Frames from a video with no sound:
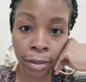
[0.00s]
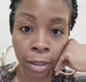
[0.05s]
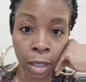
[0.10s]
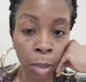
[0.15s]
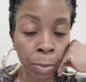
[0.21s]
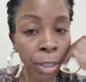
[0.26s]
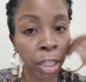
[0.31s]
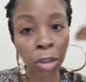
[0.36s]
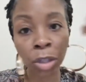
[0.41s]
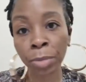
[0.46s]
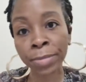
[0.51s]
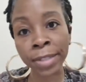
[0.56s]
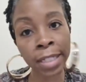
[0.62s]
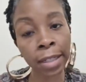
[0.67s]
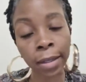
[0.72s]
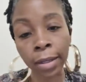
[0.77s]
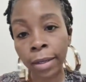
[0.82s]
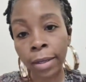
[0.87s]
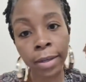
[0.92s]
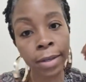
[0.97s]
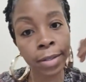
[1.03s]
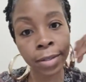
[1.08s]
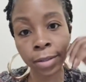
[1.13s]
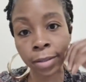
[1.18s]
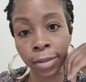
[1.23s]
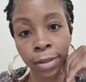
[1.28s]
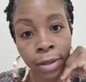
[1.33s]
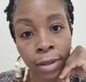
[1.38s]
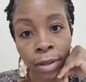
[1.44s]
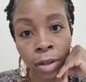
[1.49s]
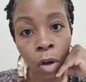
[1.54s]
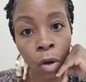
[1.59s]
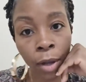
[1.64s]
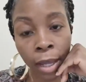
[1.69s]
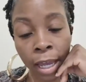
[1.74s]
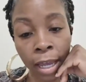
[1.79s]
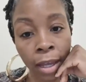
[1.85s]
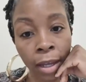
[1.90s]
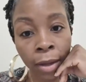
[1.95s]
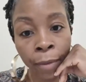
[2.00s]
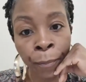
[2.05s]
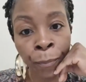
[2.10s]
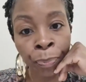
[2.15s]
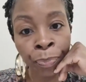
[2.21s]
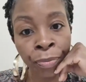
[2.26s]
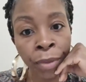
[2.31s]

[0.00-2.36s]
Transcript: about them tears, okay?